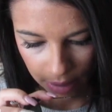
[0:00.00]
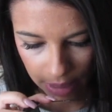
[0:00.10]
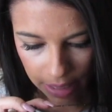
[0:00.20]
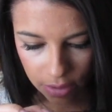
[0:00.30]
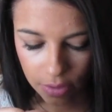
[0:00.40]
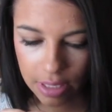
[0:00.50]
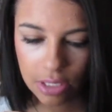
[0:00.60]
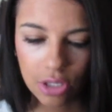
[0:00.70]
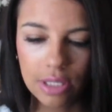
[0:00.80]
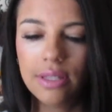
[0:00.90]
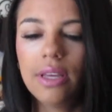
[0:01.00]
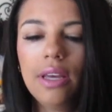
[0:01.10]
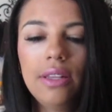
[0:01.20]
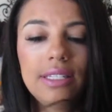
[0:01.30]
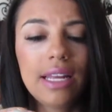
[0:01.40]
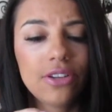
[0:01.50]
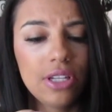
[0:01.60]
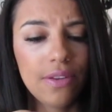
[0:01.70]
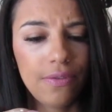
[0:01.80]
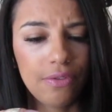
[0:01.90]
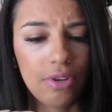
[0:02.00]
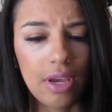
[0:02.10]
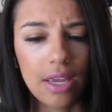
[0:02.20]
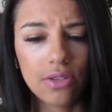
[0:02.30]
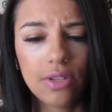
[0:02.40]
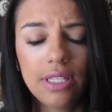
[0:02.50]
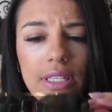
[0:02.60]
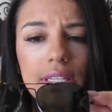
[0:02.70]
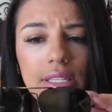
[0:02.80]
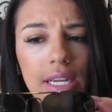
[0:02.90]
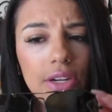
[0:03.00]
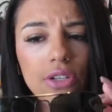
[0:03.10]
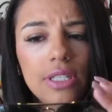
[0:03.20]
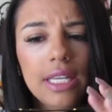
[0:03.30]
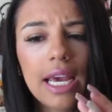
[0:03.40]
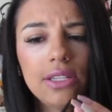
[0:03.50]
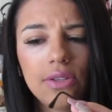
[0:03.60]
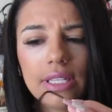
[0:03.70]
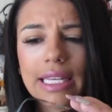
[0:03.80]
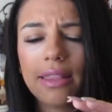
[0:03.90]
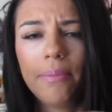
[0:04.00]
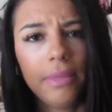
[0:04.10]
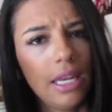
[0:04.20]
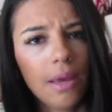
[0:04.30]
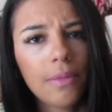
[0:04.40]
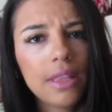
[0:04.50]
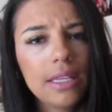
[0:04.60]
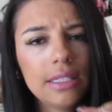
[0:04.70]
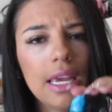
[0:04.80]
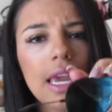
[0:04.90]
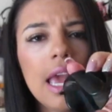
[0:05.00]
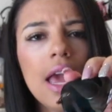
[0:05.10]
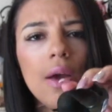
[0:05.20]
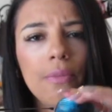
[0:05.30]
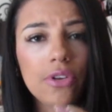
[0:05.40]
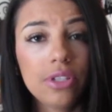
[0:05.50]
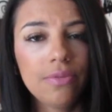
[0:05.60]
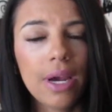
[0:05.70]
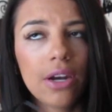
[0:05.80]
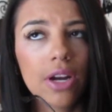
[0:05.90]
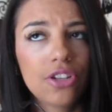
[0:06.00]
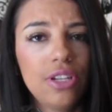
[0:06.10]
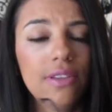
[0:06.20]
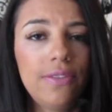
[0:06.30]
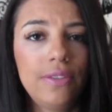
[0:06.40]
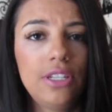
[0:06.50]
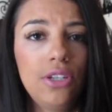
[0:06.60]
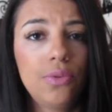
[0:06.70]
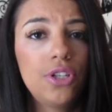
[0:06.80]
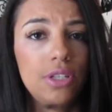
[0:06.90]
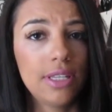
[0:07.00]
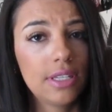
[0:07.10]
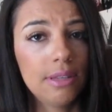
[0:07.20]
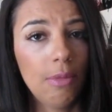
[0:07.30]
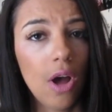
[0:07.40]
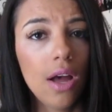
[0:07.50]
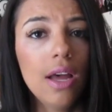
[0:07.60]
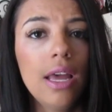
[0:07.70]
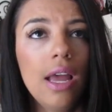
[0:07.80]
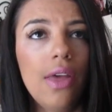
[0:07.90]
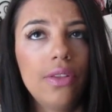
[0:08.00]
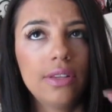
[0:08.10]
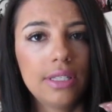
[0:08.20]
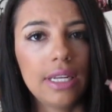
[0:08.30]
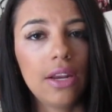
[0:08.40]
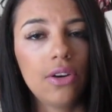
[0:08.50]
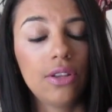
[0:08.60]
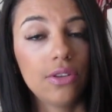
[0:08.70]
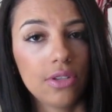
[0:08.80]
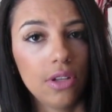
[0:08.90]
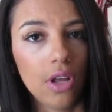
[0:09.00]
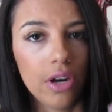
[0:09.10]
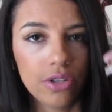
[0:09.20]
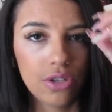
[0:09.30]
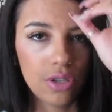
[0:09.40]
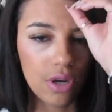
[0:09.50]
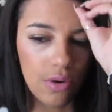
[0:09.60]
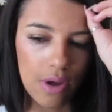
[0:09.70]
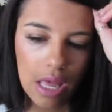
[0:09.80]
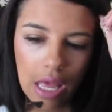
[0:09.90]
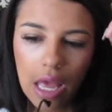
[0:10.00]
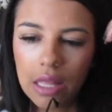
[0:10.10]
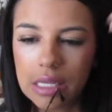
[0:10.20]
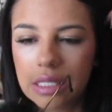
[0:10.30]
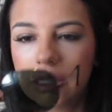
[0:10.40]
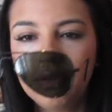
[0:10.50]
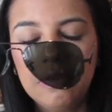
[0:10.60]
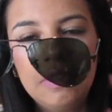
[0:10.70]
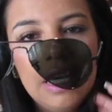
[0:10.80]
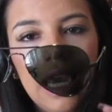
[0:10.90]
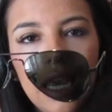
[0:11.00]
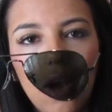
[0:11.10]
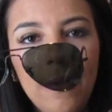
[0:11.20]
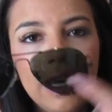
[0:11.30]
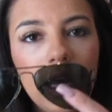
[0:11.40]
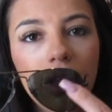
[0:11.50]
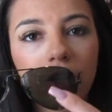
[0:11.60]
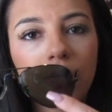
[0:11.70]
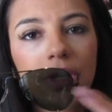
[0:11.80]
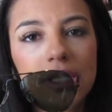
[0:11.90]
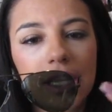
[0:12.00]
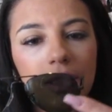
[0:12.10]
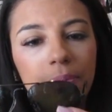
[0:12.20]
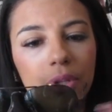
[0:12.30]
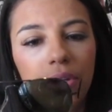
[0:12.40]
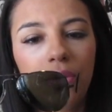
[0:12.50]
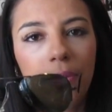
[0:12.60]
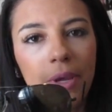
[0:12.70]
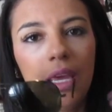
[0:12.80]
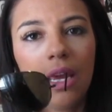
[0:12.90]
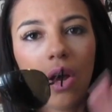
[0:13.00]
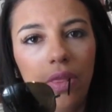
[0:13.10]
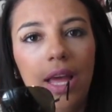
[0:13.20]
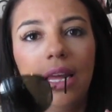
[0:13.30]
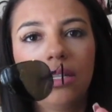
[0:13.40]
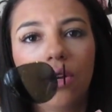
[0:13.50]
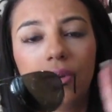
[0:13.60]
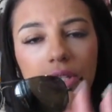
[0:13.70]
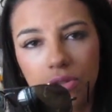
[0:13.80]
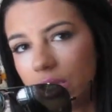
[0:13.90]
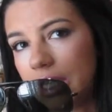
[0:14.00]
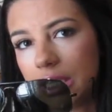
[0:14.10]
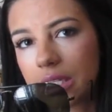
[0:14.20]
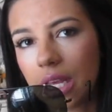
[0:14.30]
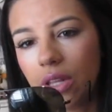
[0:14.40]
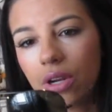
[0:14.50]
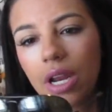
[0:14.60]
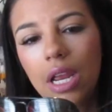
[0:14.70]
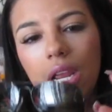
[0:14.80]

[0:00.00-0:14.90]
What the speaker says: Yeah, so this is just this is actually the 58. So this is the standard size. So this is like the medium that they say. Most of mine are actually in the 52, which is the small. And then the standard, there's a large. So this is the 58. All my colored ones, like the blue, the pink, all that is always usually in this color.